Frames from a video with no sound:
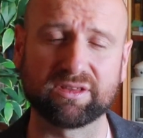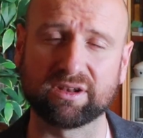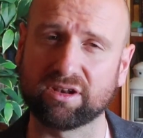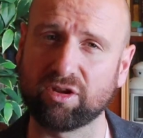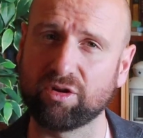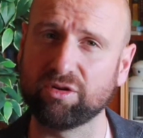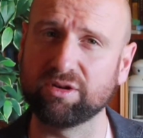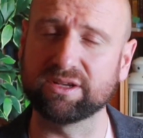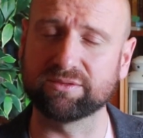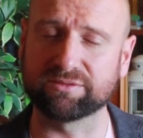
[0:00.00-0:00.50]
the
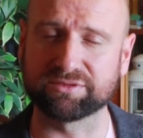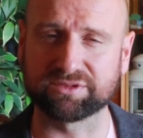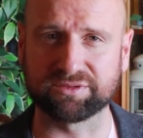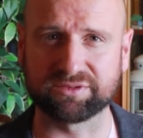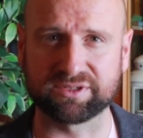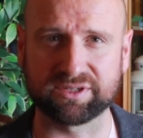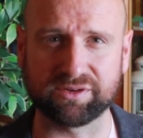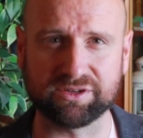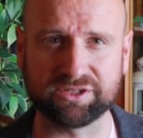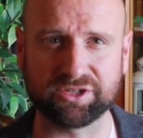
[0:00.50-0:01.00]
low levels
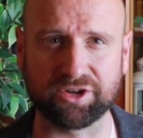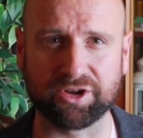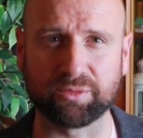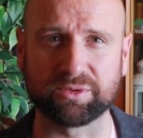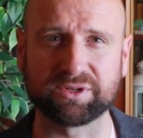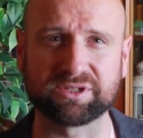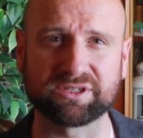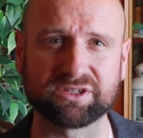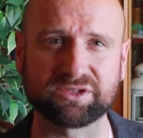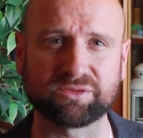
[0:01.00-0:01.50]
of serotonin
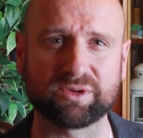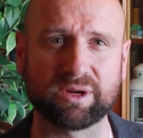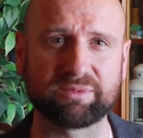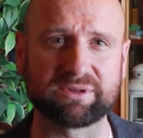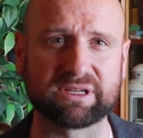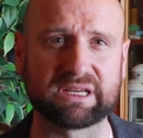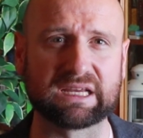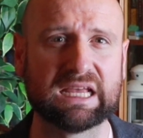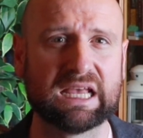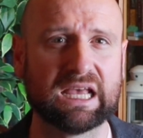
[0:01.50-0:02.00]
was
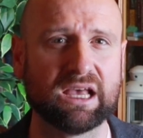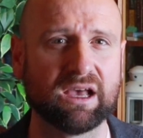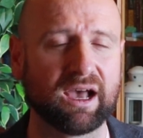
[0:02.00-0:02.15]
disrupting